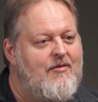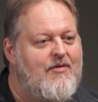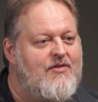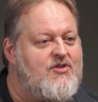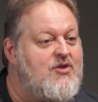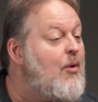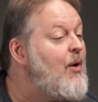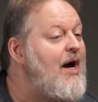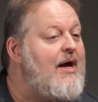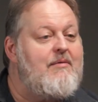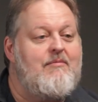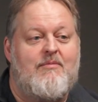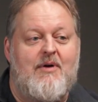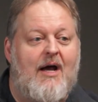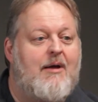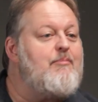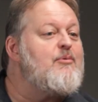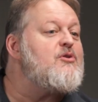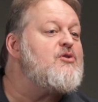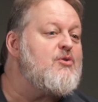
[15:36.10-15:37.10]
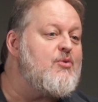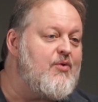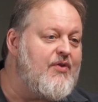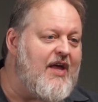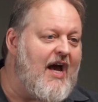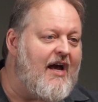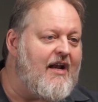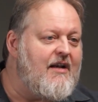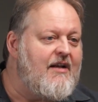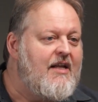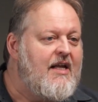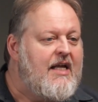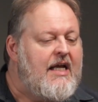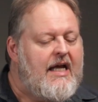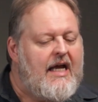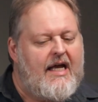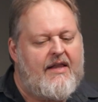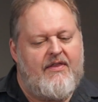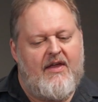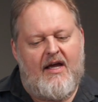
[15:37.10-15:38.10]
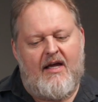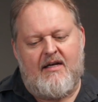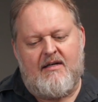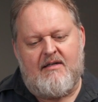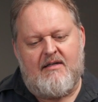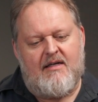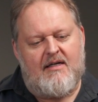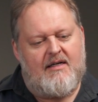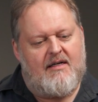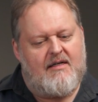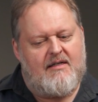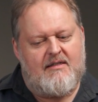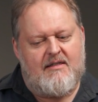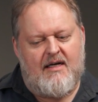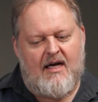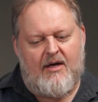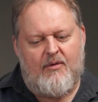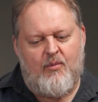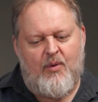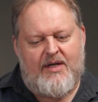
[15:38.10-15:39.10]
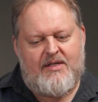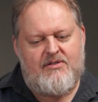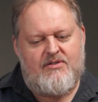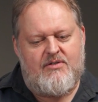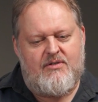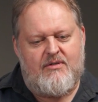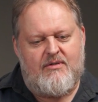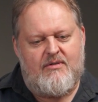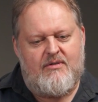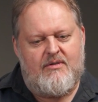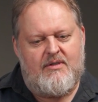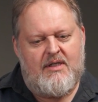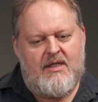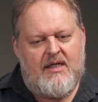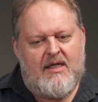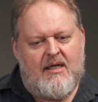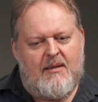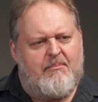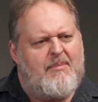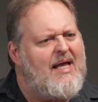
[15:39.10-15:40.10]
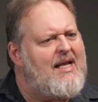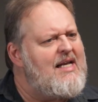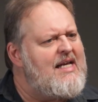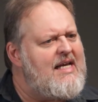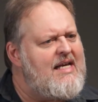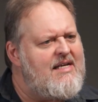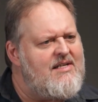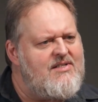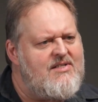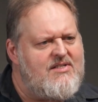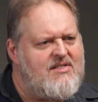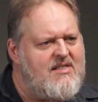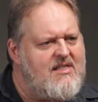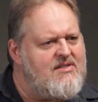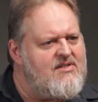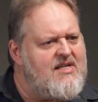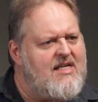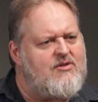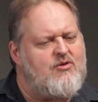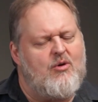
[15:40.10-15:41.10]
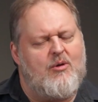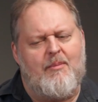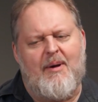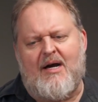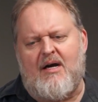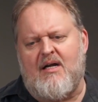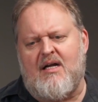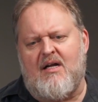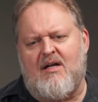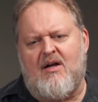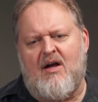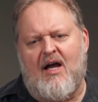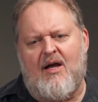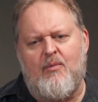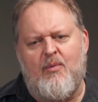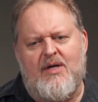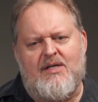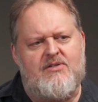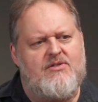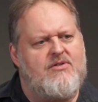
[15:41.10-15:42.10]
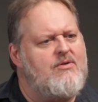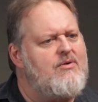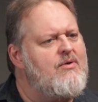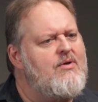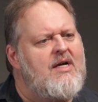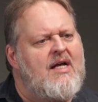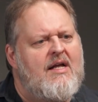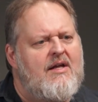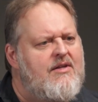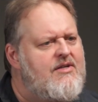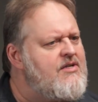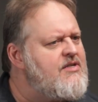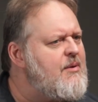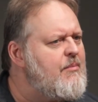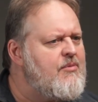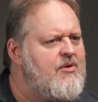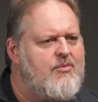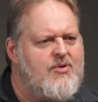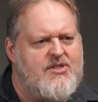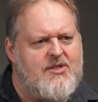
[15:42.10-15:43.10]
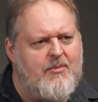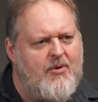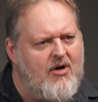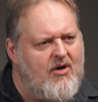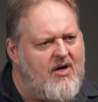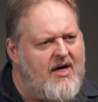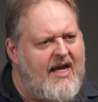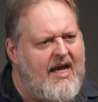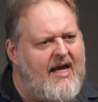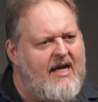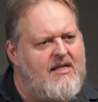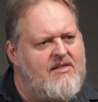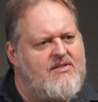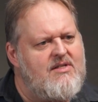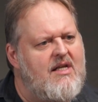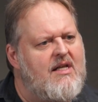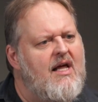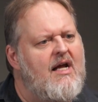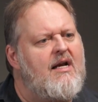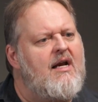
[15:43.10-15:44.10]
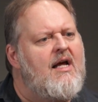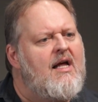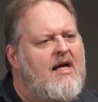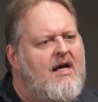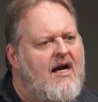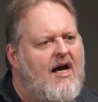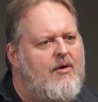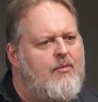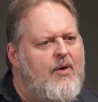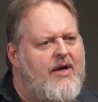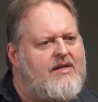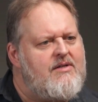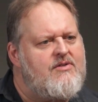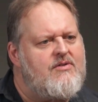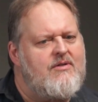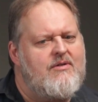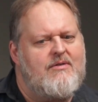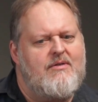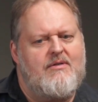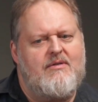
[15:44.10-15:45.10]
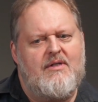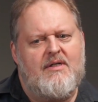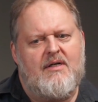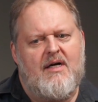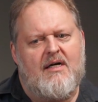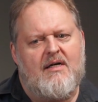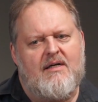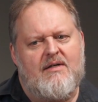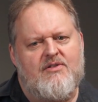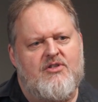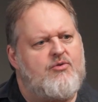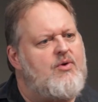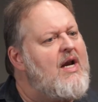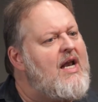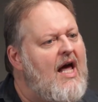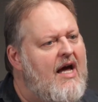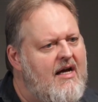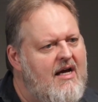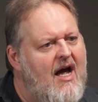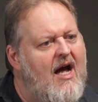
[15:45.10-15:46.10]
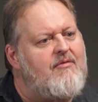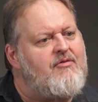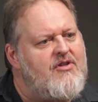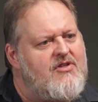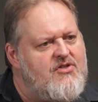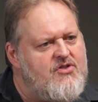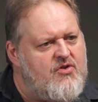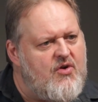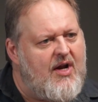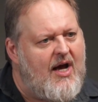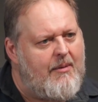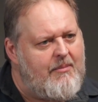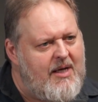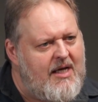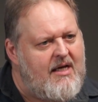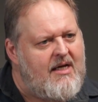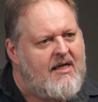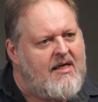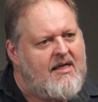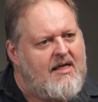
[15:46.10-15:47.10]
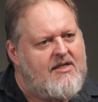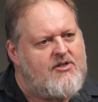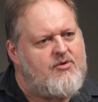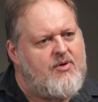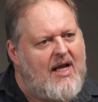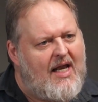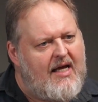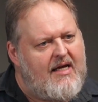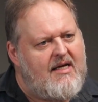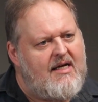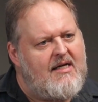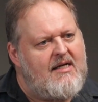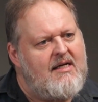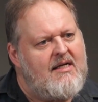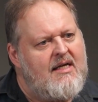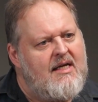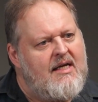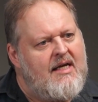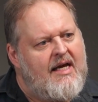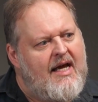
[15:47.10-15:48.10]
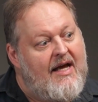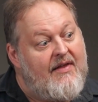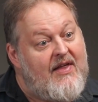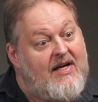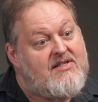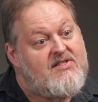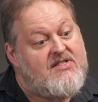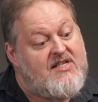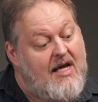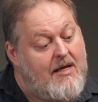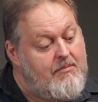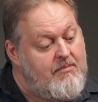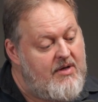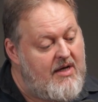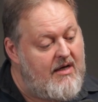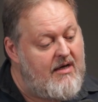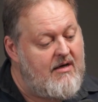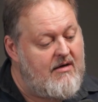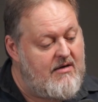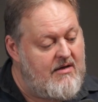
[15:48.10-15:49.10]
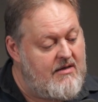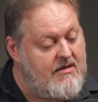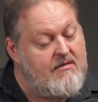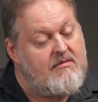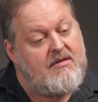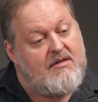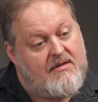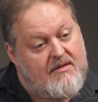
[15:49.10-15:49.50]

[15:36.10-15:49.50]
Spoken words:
So I pursued that. And then I went to Belize in Central America. I went to, there were some hurricanes, and then I went to Sri Lanka after the tsunami in Sri Lanka. And that same year,